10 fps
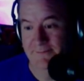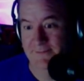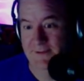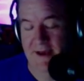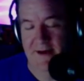
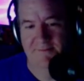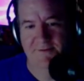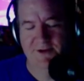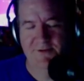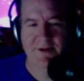Yeah,
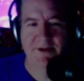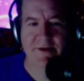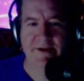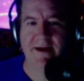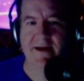just really
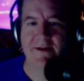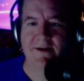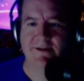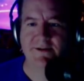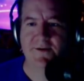great
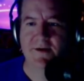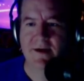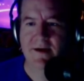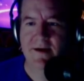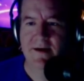dialogue. So
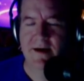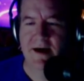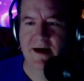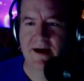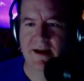
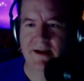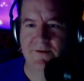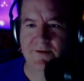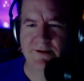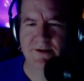I
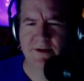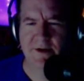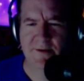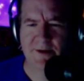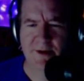was going to
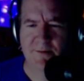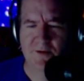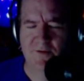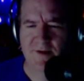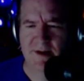go into the
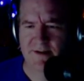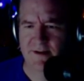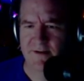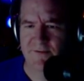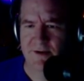MUFON
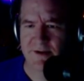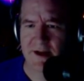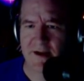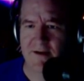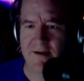stuff, wasn't
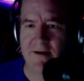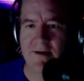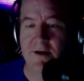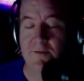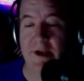I?
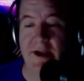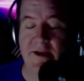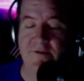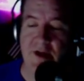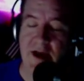But
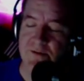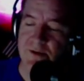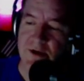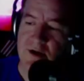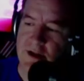any of you guys
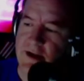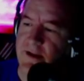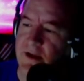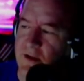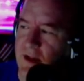want to call in,
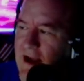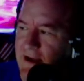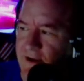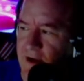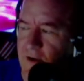the
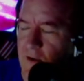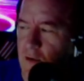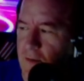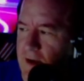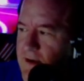lines are now
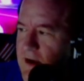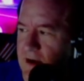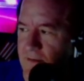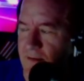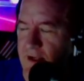open.
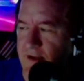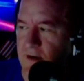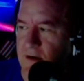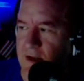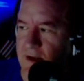Please
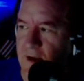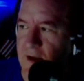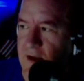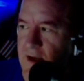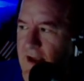call in.
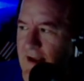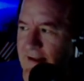It's